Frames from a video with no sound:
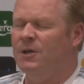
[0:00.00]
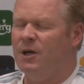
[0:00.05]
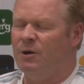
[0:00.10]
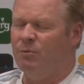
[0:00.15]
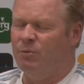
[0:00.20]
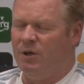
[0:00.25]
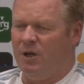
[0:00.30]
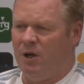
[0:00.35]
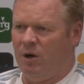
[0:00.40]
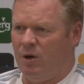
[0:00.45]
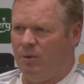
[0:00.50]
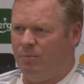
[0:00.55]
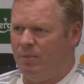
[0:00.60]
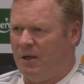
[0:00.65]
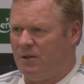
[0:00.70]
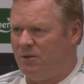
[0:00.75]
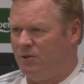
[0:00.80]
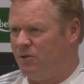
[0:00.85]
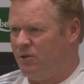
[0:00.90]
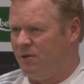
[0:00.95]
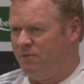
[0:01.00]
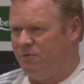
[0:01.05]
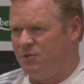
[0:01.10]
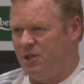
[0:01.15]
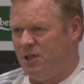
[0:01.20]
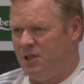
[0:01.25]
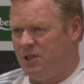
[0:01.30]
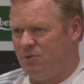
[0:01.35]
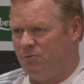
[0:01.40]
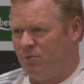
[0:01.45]
We know about the tough
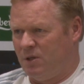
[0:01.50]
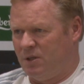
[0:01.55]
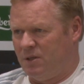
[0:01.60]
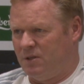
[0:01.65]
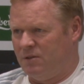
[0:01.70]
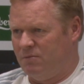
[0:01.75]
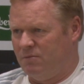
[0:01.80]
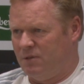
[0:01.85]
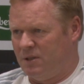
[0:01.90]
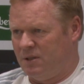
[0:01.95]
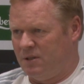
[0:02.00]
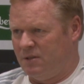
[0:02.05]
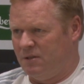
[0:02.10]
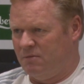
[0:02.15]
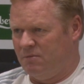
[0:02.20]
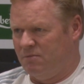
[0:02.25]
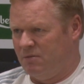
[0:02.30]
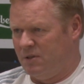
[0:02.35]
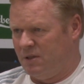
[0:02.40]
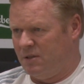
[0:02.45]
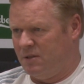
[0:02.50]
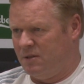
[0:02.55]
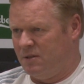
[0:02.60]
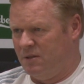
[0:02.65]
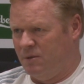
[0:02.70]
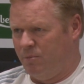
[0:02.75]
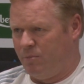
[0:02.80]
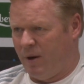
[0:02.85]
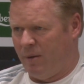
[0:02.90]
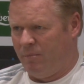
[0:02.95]
season, what
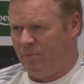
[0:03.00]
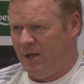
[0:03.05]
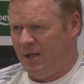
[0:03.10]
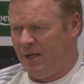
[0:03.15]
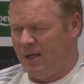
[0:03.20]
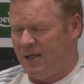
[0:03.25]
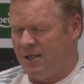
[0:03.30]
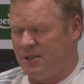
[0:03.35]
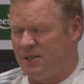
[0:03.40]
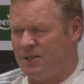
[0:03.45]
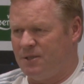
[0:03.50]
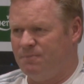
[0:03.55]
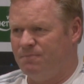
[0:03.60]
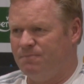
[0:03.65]
the Premier League is.